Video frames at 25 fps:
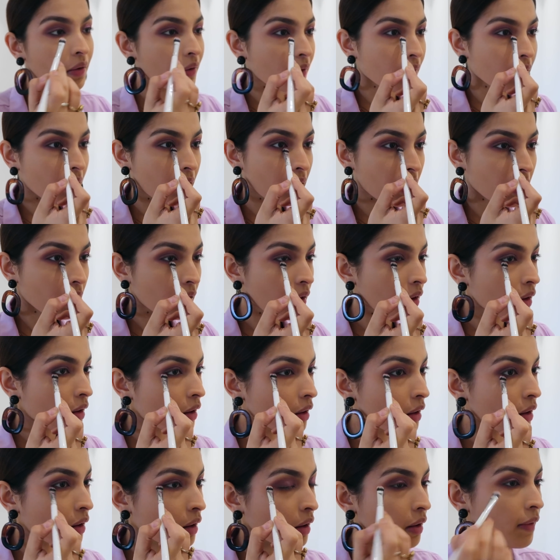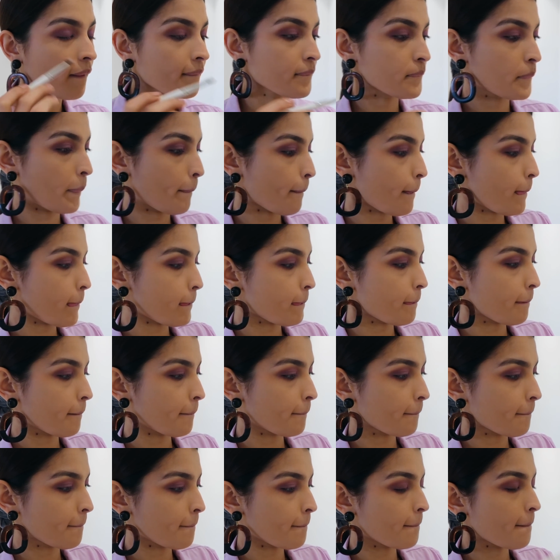And this really gives a lot of
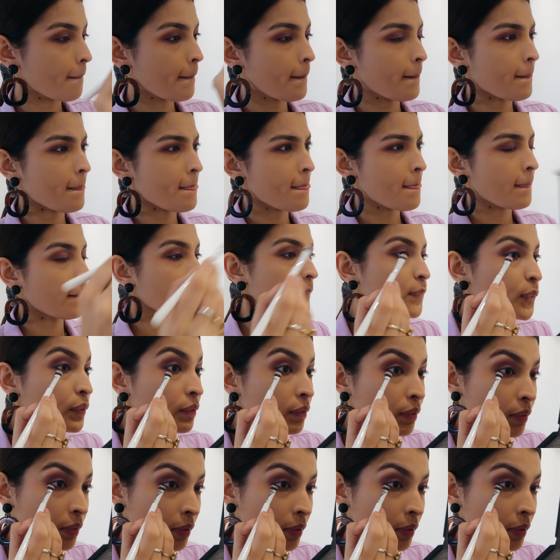dimension to the